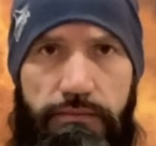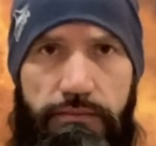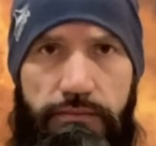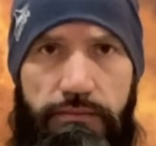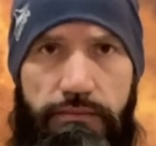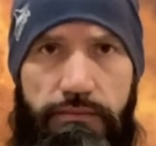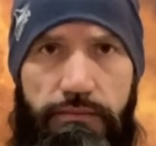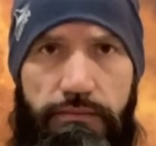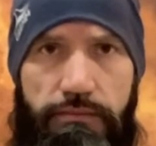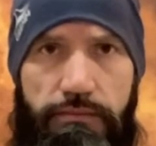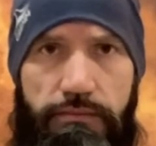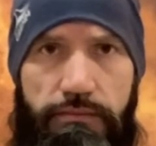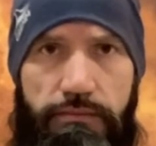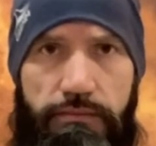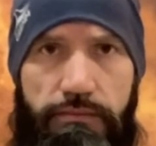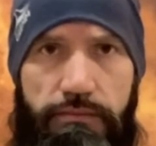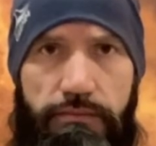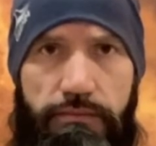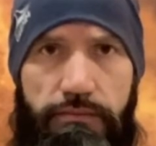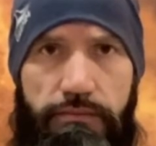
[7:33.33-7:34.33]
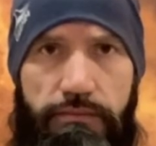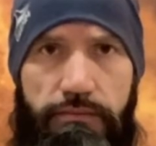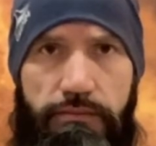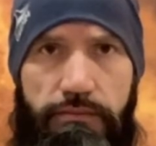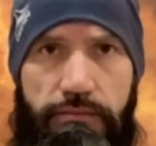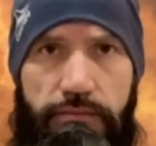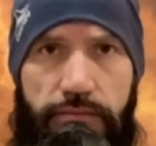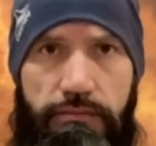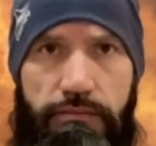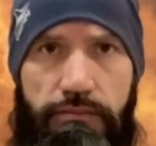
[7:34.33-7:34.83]

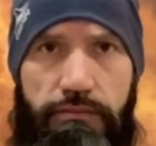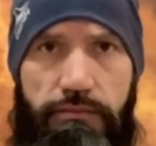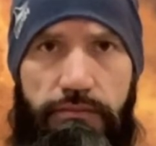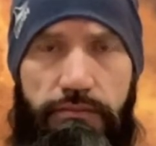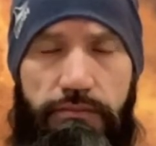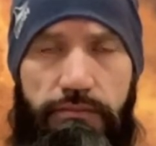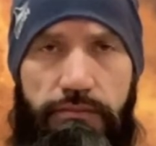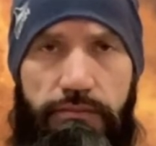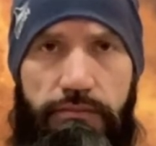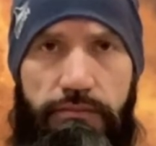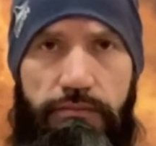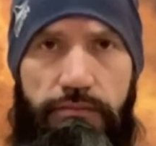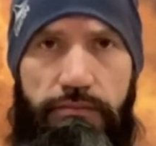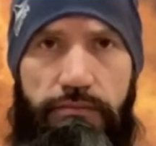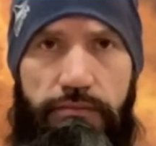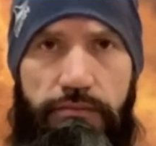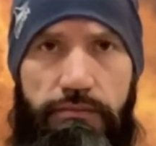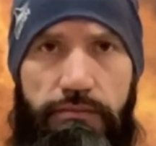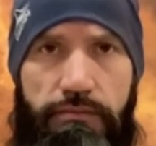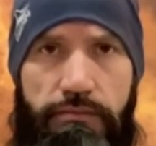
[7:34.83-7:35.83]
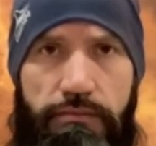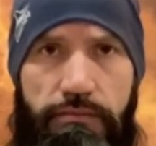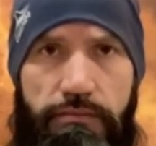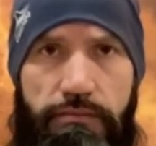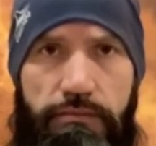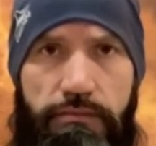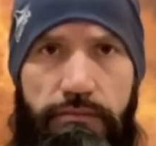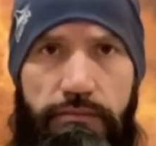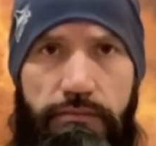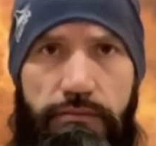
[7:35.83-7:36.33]

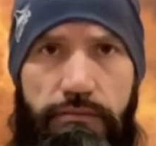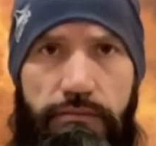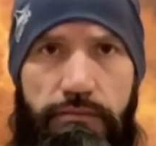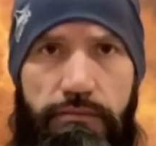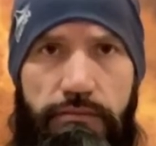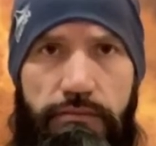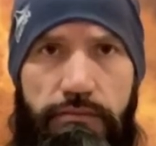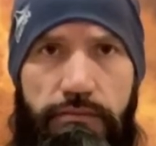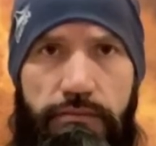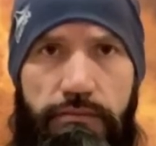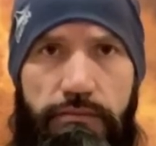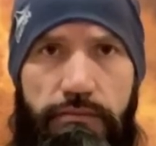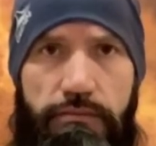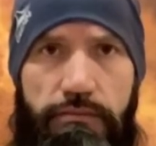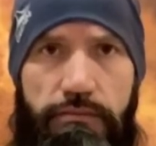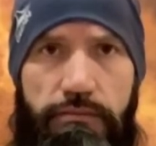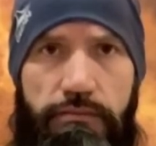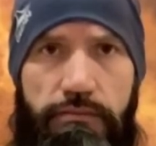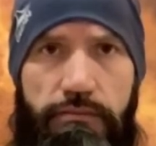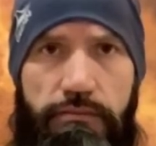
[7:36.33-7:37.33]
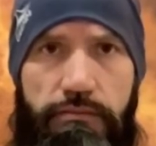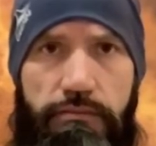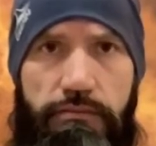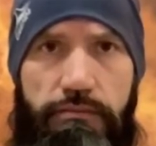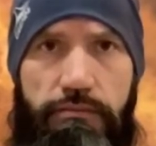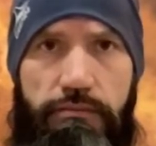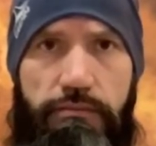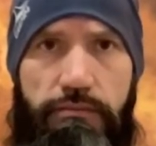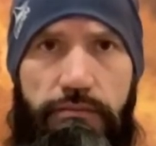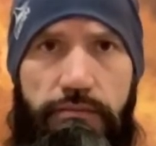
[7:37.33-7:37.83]

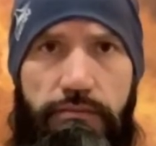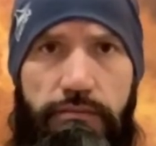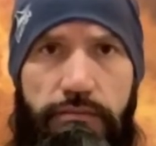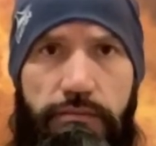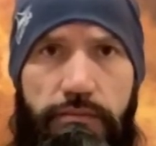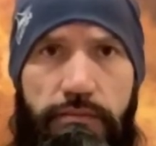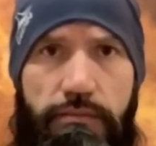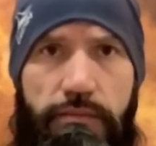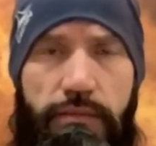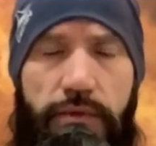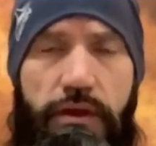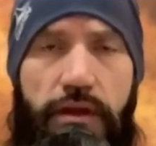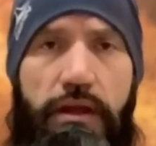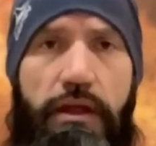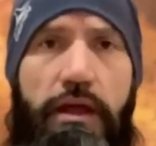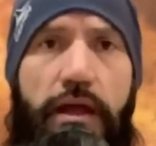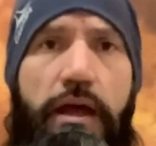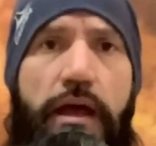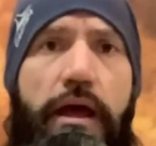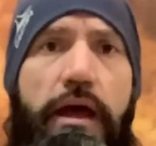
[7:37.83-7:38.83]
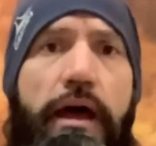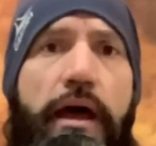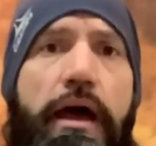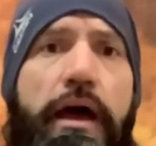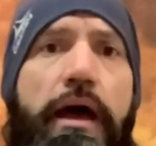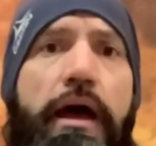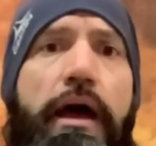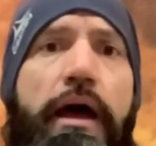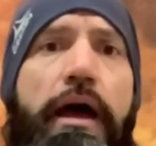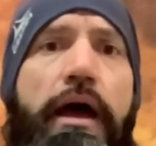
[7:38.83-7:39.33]

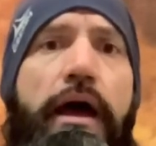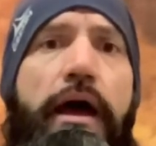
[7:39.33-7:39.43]
No one is speaking in this clip.